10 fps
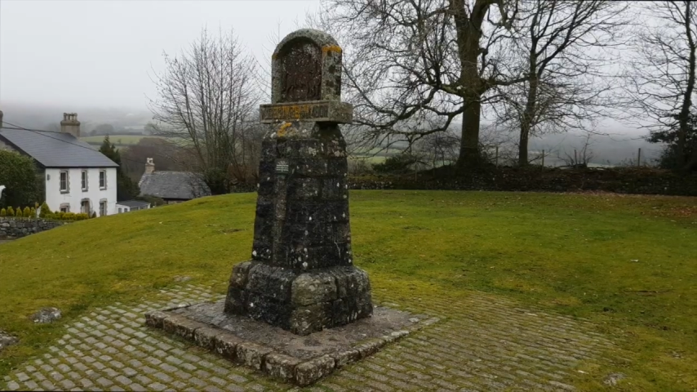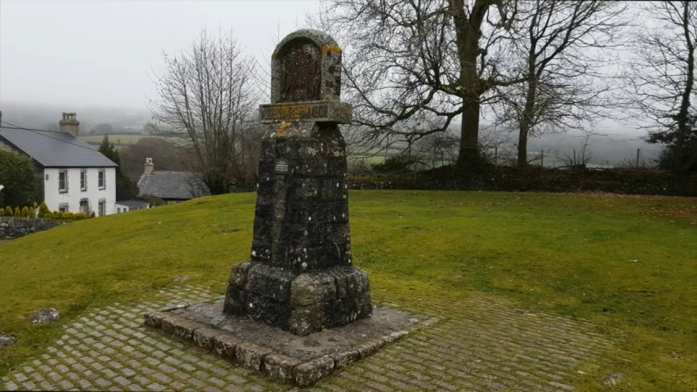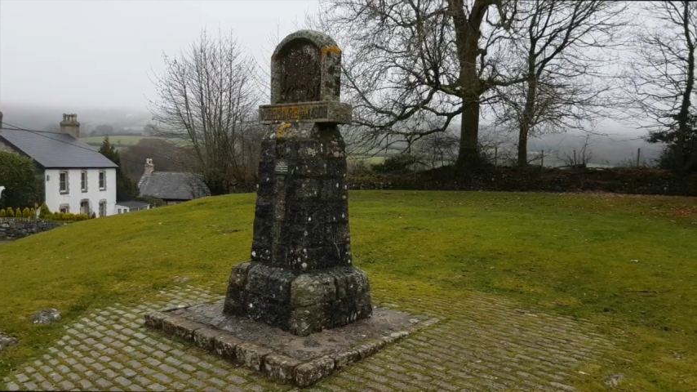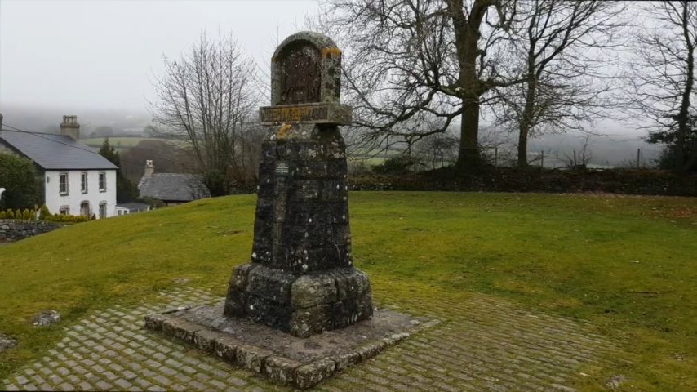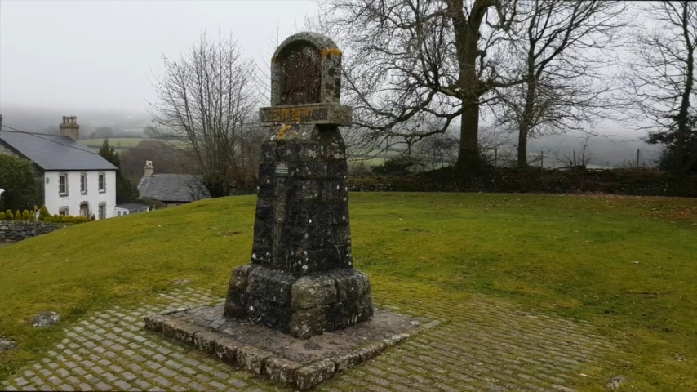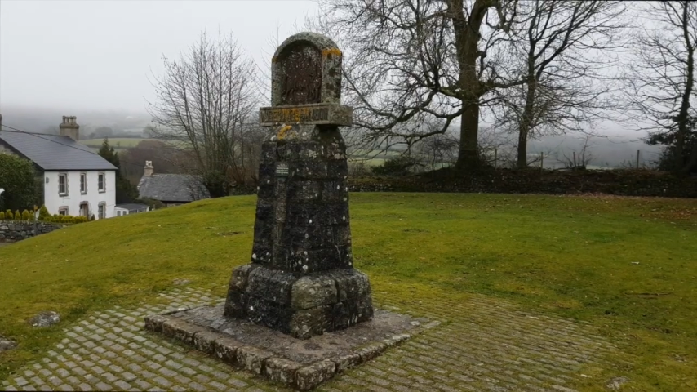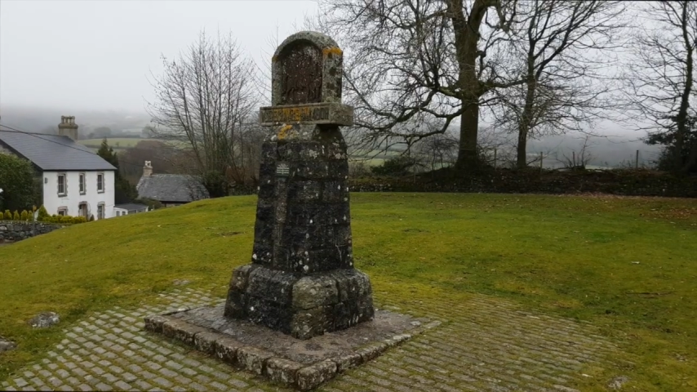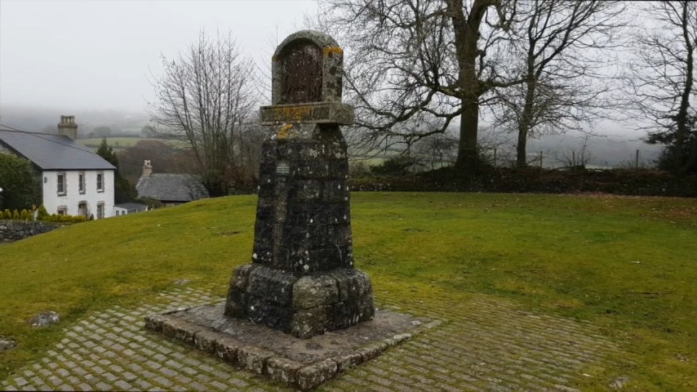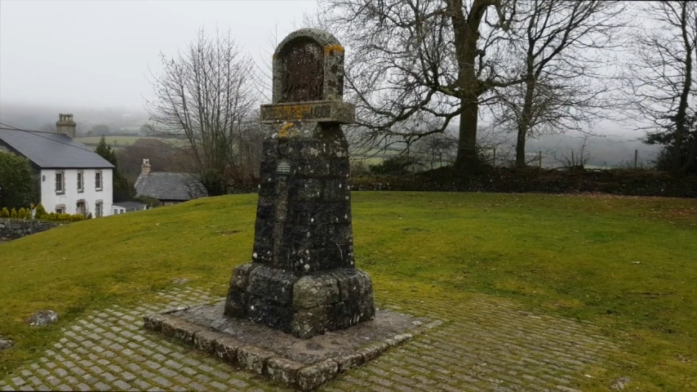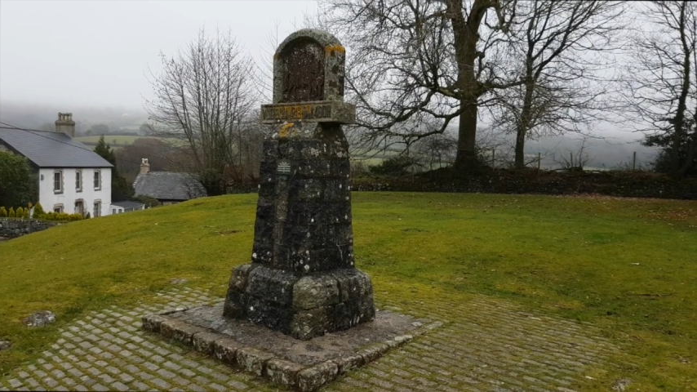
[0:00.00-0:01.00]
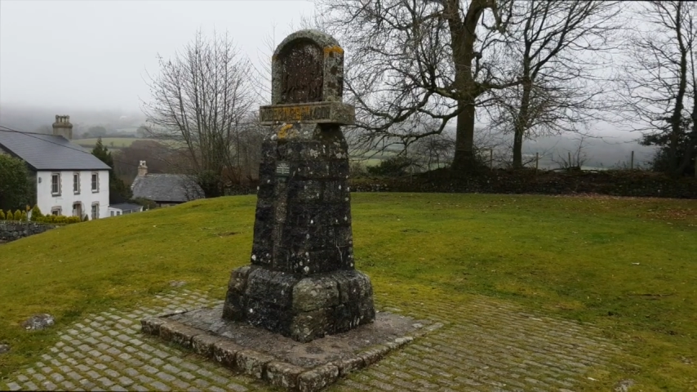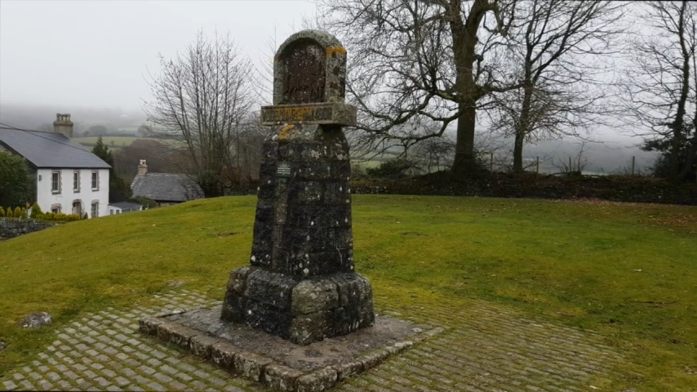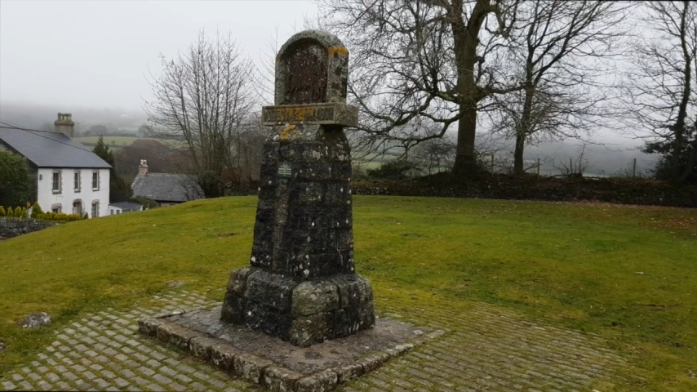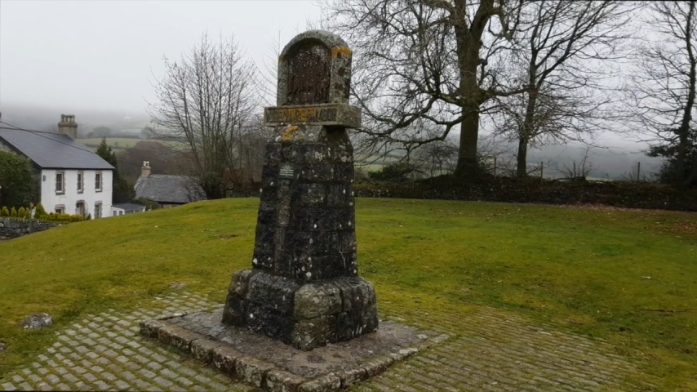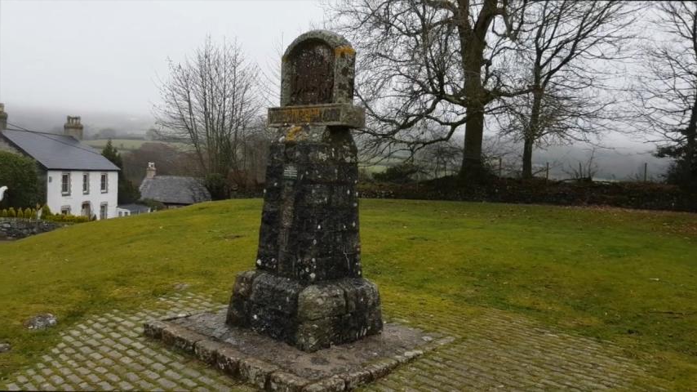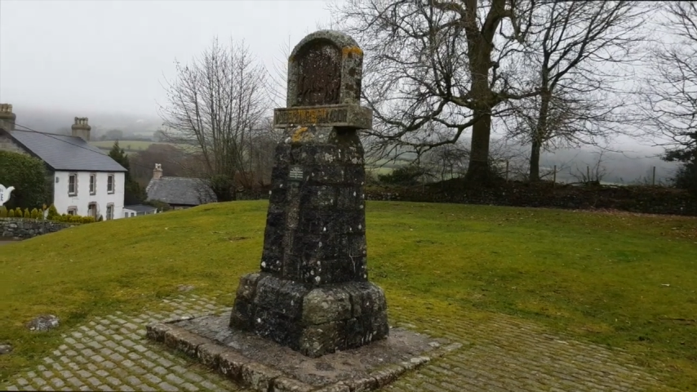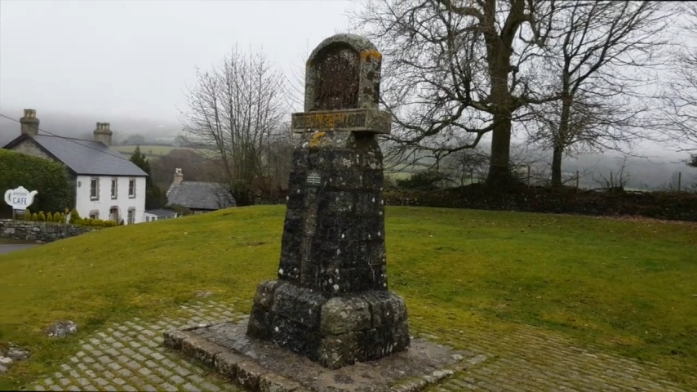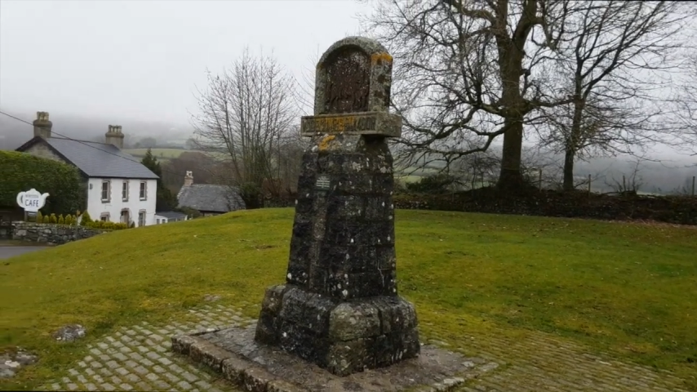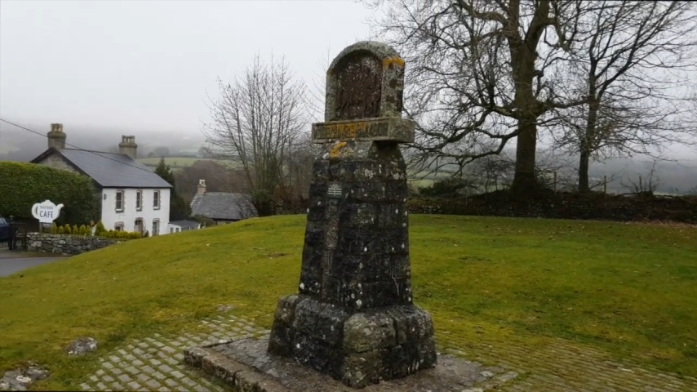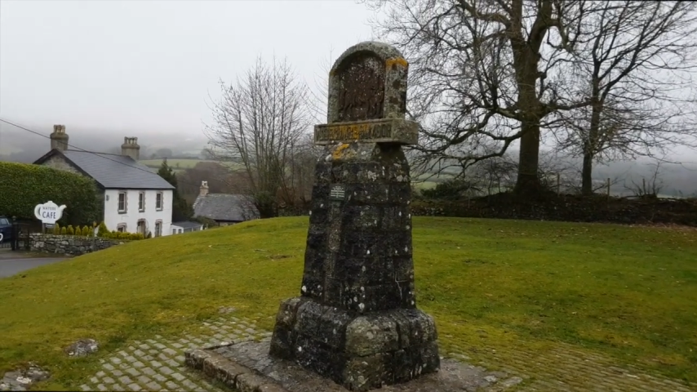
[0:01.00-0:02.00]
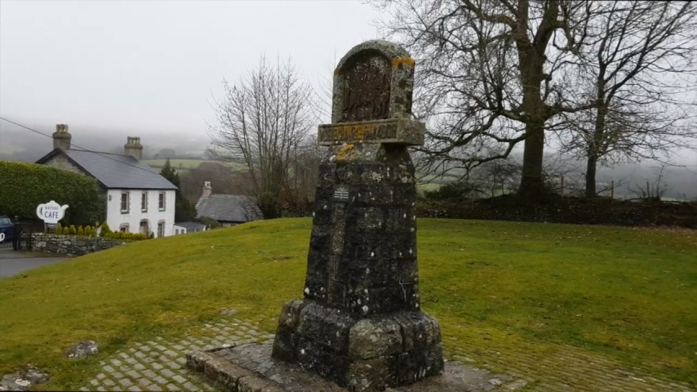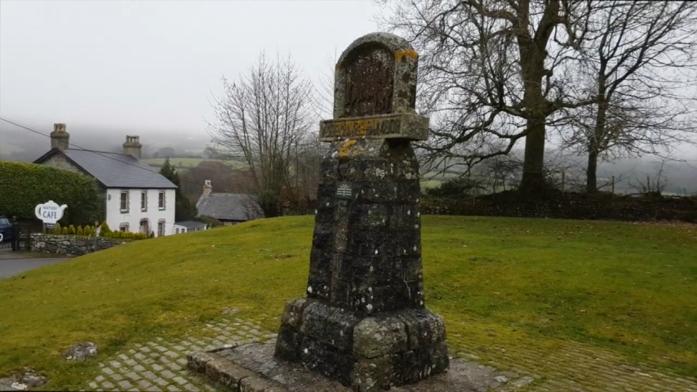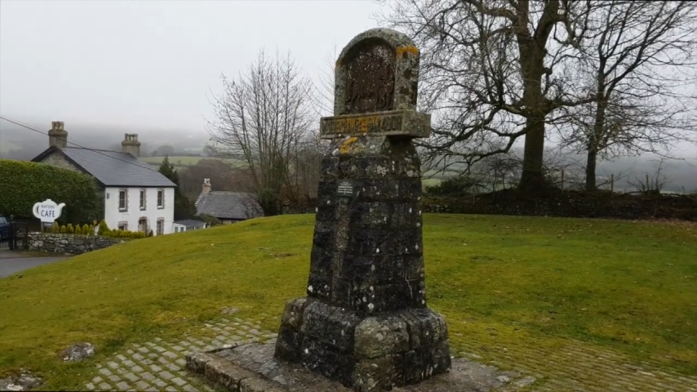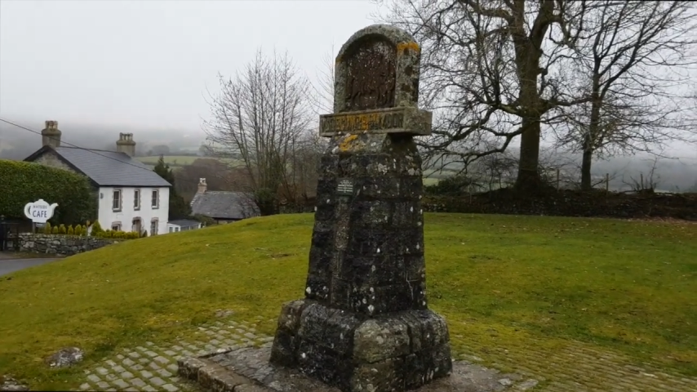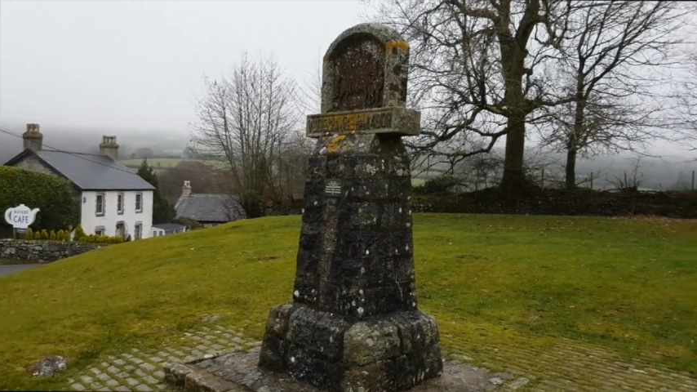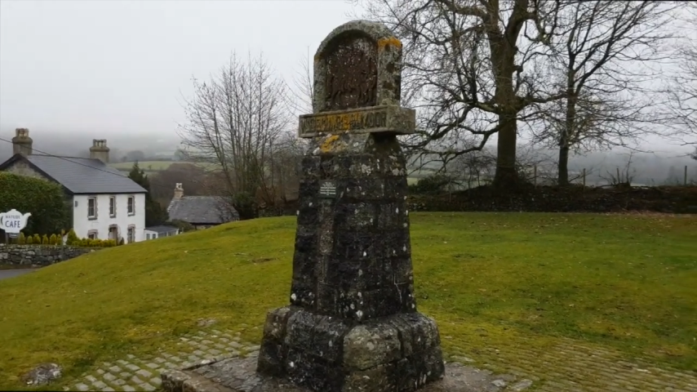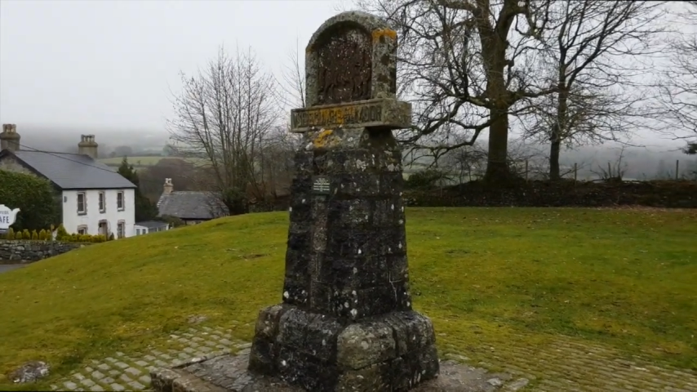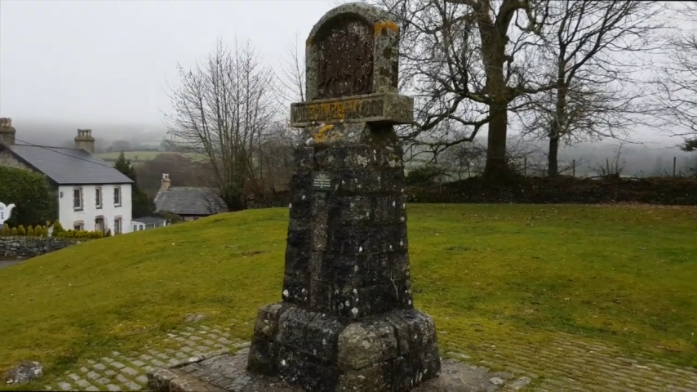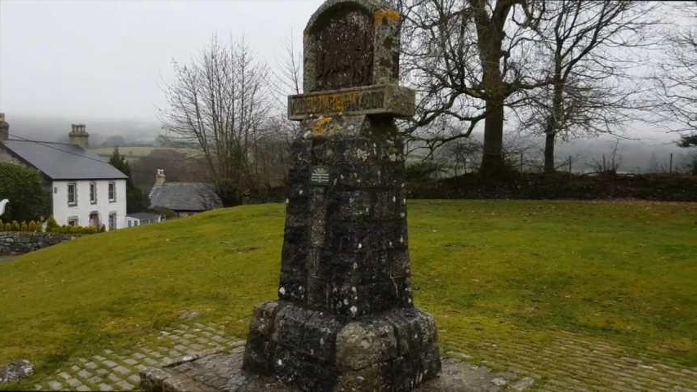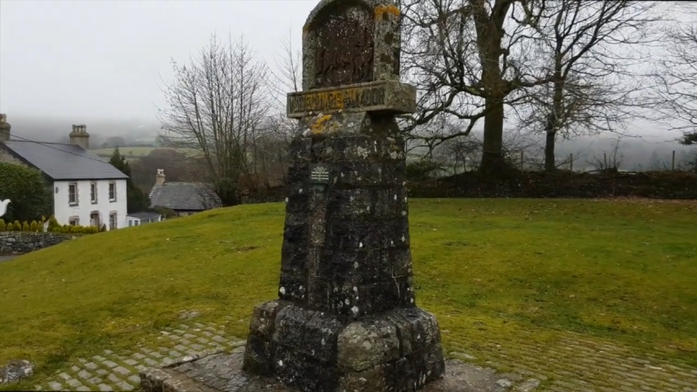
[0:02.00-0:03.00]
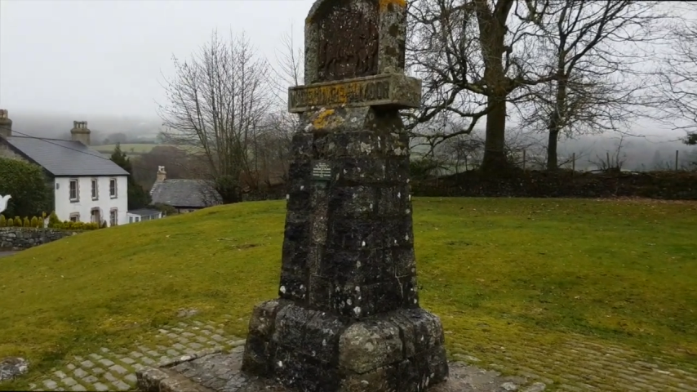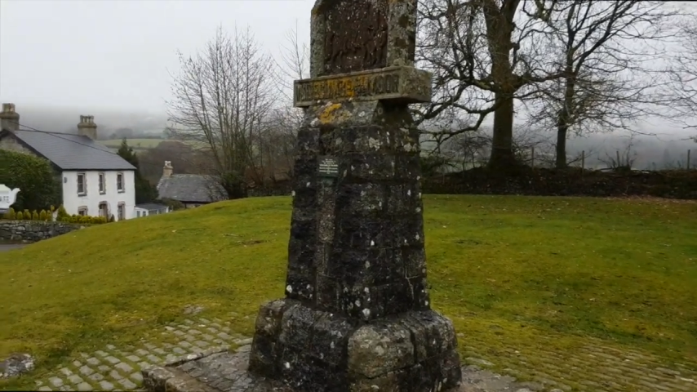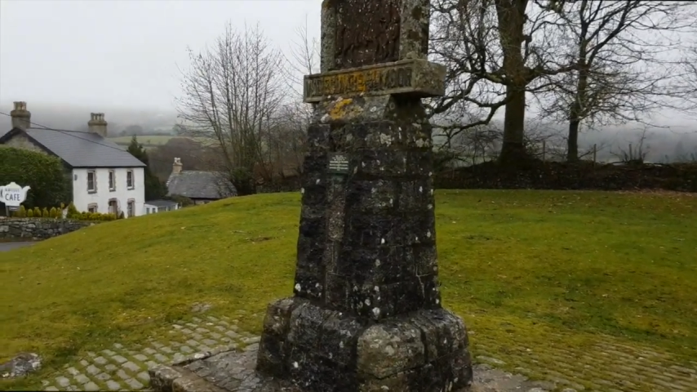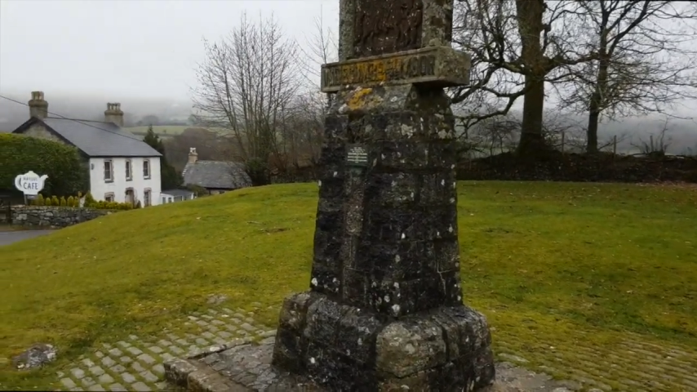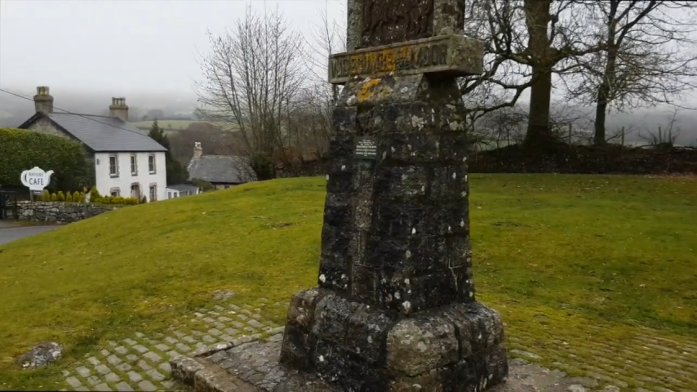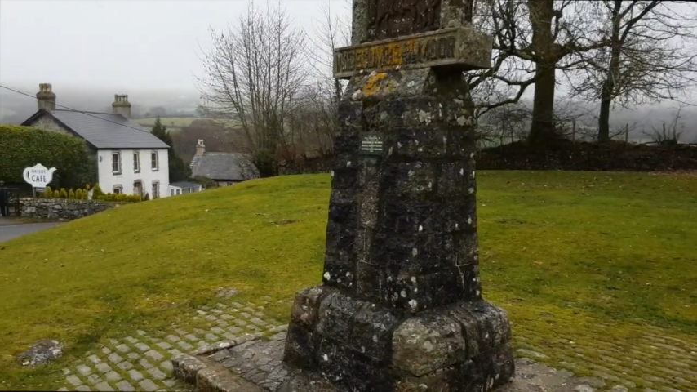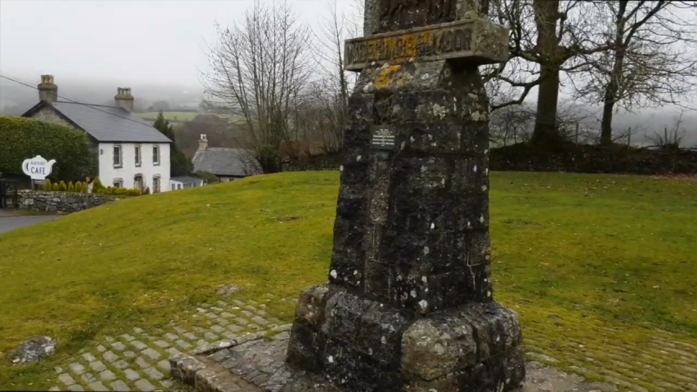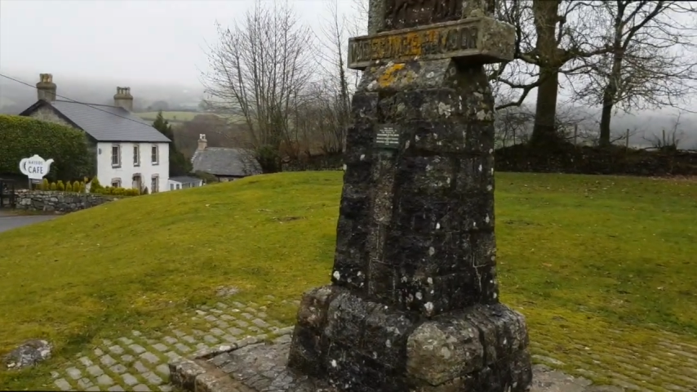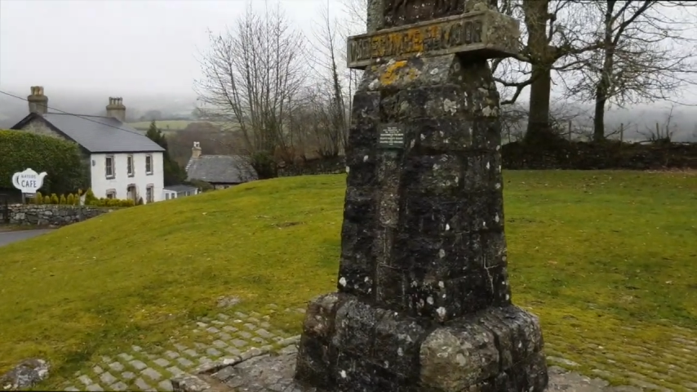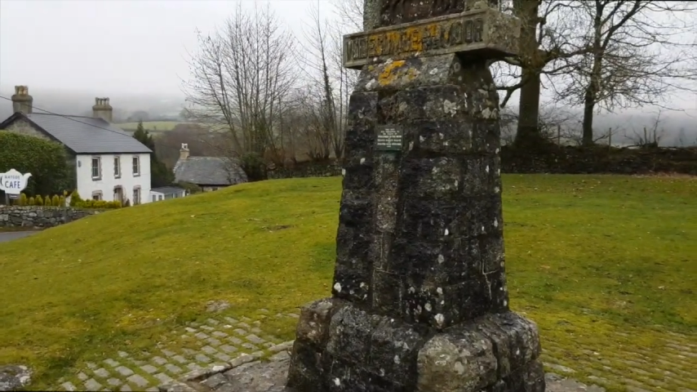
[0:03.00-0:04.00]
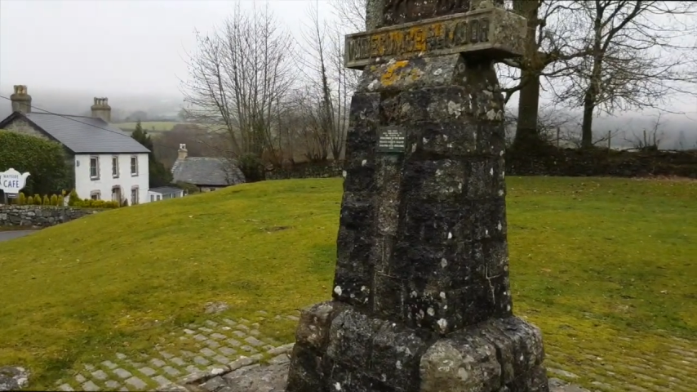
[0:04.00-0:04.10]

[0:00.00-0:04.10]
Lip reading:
(no speaker visible)